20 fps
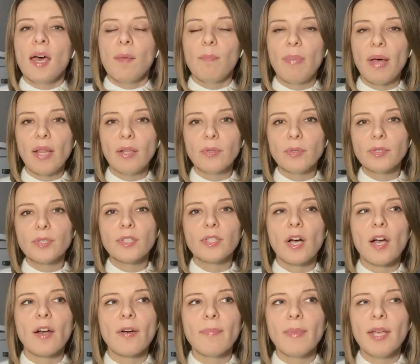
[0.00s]
Belarus
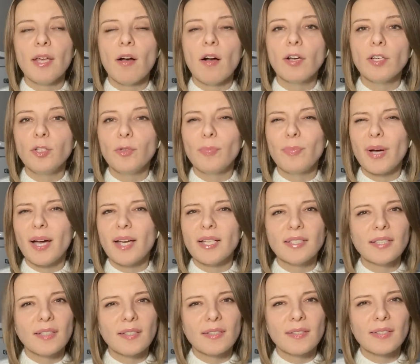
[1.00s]
army
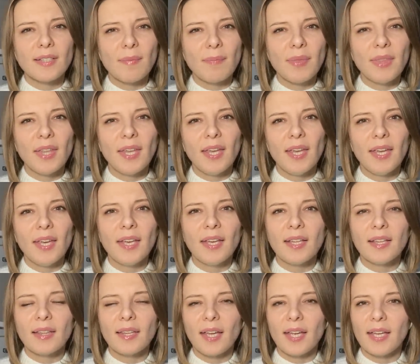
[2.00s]
occupies
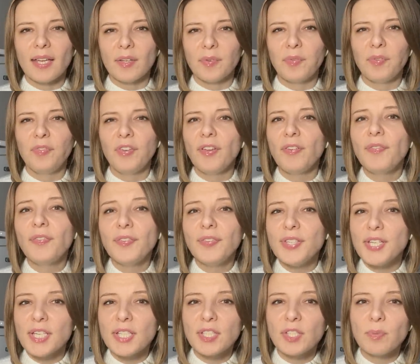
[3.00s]
something like a
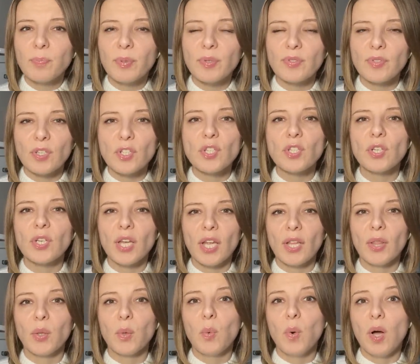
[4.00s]
fiftieth position
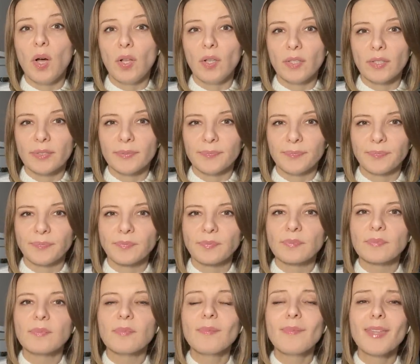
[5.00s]
in the world.
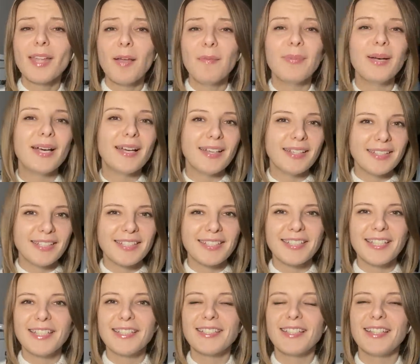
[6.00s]
But
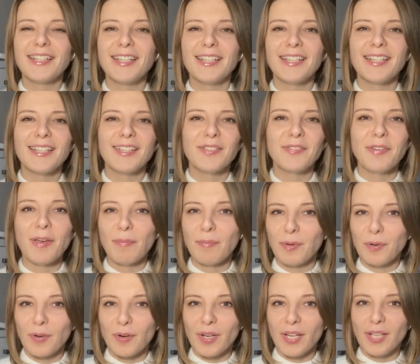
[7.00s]
since the
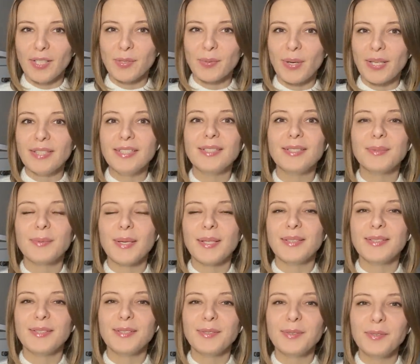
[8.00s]
February twenty
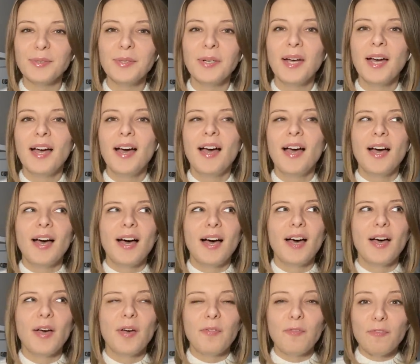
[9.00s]
twenty-two,
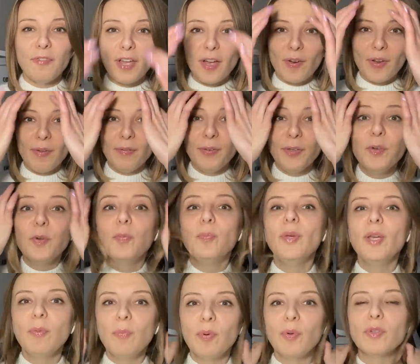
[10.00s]
uh, very few
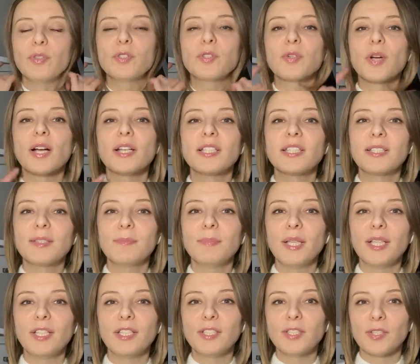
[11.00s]
people trust
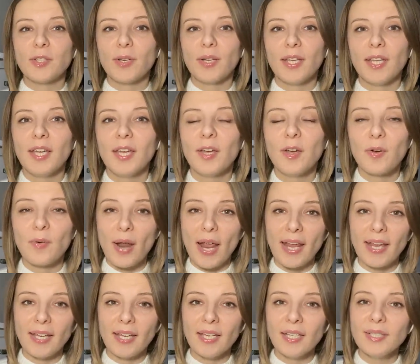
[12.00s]
military
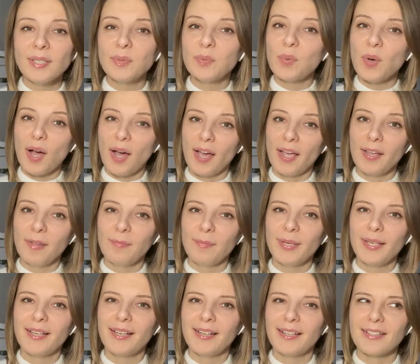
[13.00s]
rankings. Why?
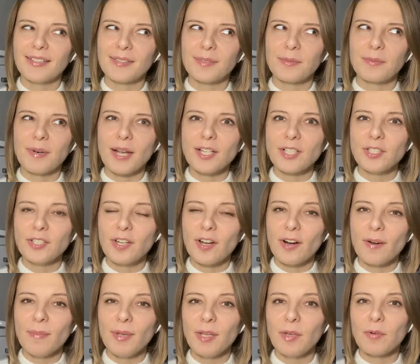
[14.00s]
Because Russian
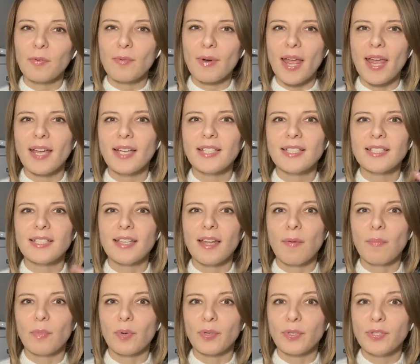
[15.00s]
army ranked
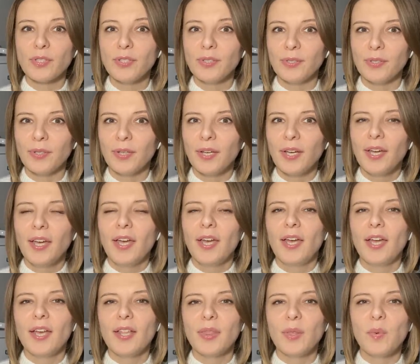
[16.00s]
number two
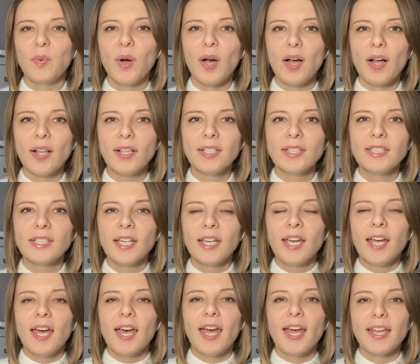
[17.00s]
in the world,
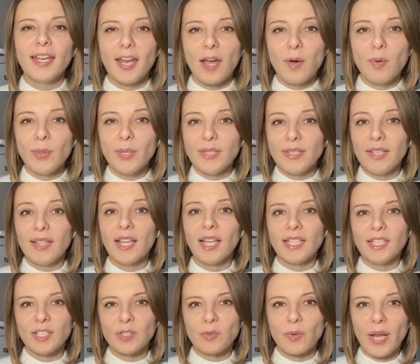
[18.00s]
and now we see
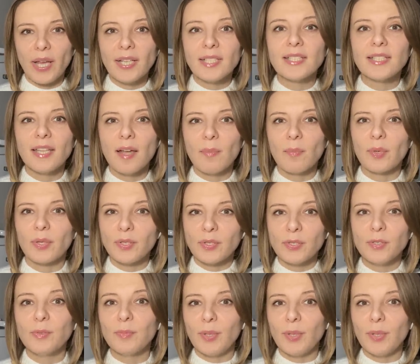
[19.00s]
that it ranks number two,